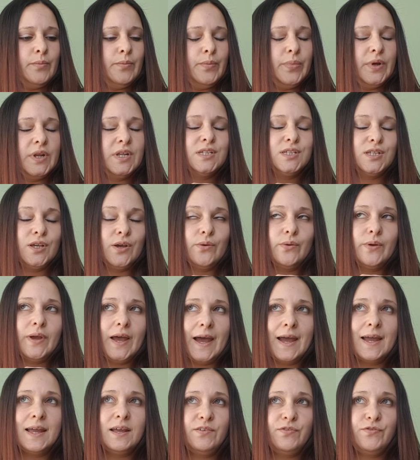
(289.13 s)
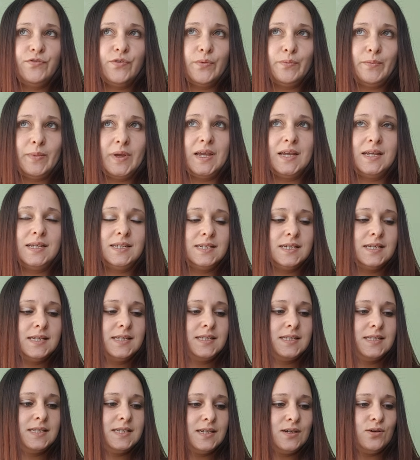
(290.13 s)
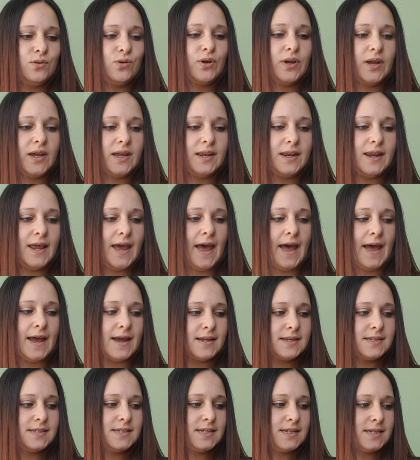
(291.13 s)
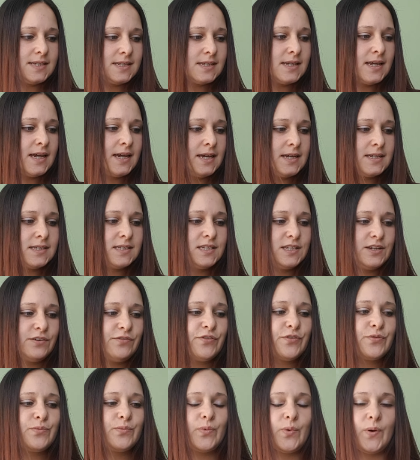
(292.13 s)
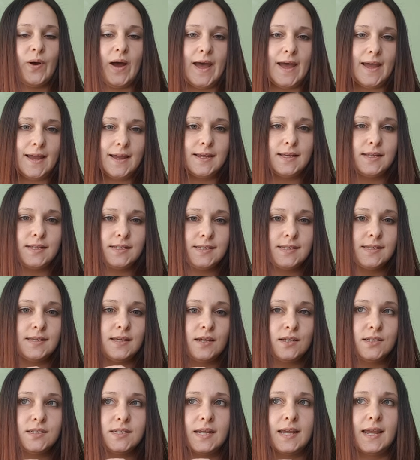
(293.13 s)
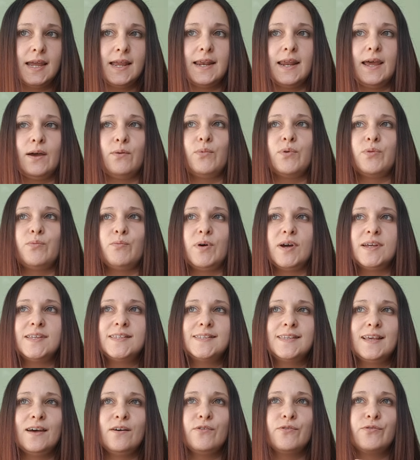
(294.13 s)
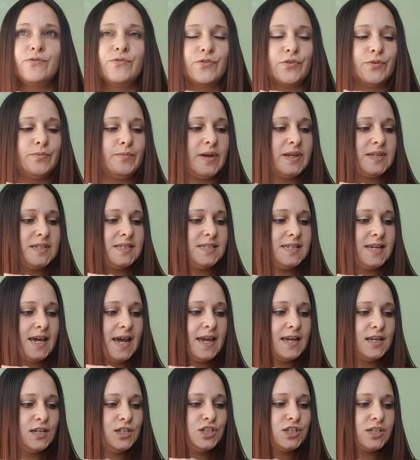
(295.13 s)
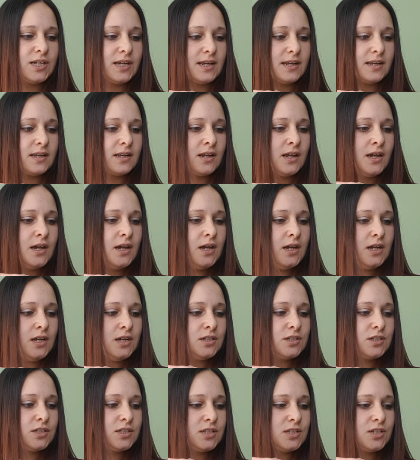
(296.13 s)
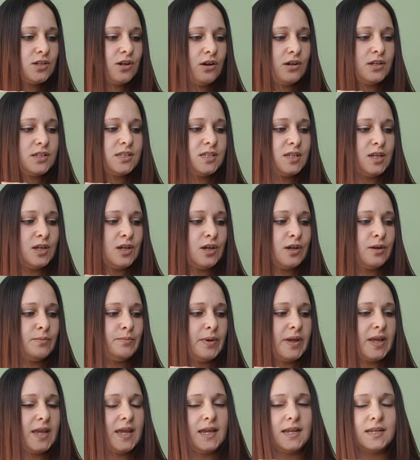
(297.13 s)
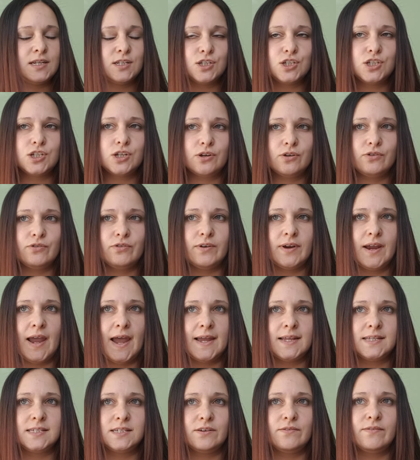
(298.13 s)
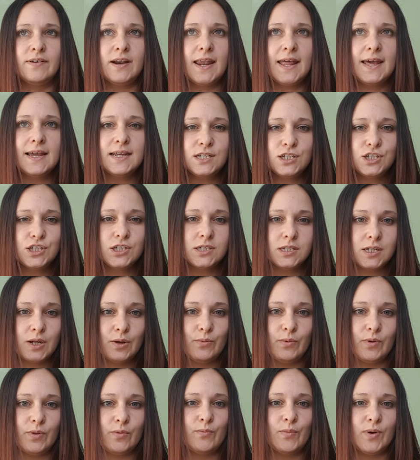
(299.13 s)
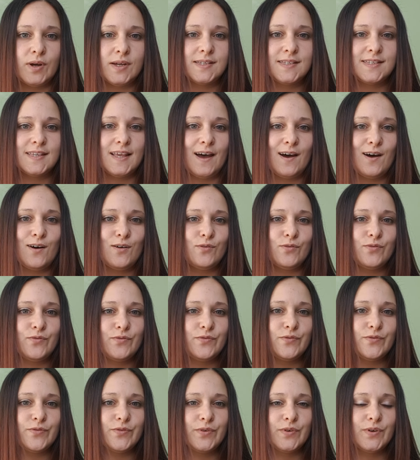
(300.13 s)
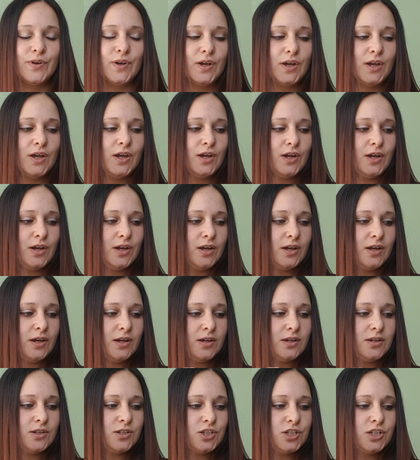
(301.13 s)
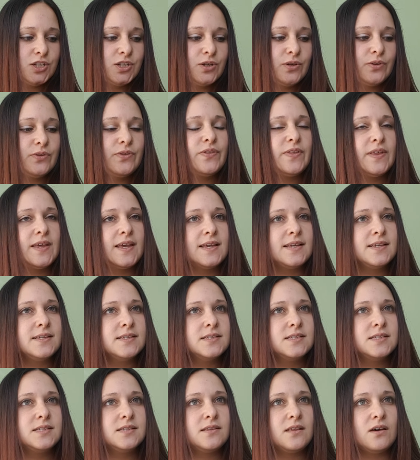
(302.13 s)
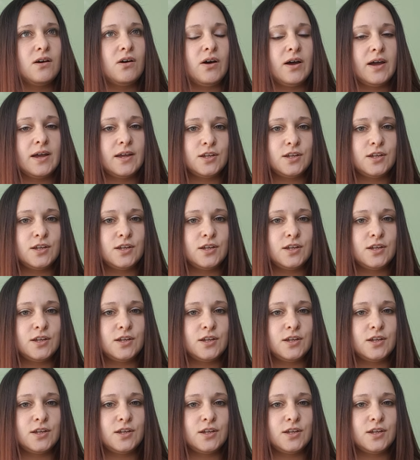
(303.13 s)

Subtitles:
But it's okay for me to still connect in different ways, to connect with myself through meditation, to start to begin to create a relationship with myself, to do things that I